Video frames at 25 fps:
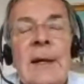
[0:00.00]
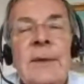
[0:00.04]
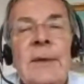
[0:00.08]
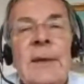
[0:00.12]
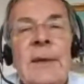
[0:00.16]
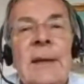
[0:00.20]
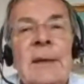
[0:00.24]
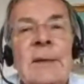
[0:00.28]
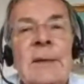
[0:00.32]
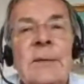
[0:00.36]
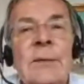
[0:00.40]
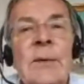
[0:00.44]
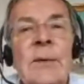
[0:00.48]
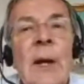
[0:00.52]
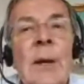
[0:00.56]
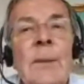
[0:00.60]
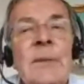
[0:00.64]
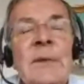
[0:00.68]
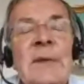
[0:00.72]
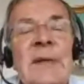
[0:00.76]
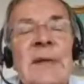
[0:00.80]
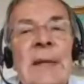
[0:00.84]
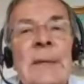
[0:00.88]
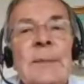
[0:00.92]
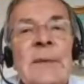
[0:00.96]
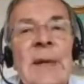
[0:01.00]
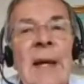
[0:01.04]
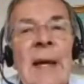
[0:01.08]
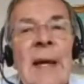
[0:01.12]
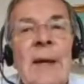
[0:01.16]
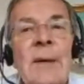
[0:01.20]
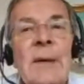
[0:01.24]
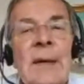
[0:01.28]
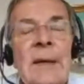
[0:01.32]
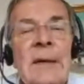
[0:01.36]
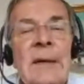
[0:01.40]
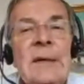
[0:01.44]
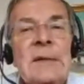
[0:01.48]
I think Trump deep
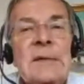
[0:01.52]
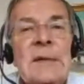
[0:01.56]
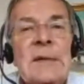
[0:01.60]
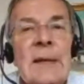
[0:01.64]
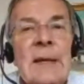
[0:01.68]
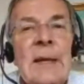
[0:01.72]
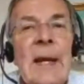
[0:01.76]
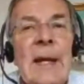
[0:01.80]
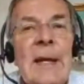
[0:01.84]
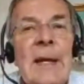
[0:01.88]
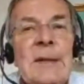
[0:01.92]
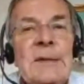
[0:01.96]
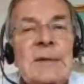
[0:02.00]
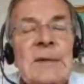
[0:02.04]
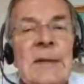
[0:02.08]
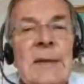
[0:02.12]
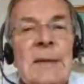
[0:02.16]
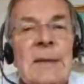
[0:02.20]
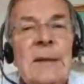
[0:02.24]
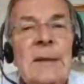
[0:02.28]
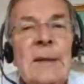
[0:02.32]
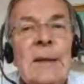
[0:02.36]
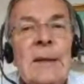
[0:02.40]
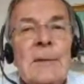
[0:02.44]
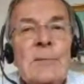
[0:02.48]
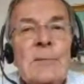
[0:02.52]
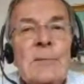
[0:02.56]
down in is a Keynesian.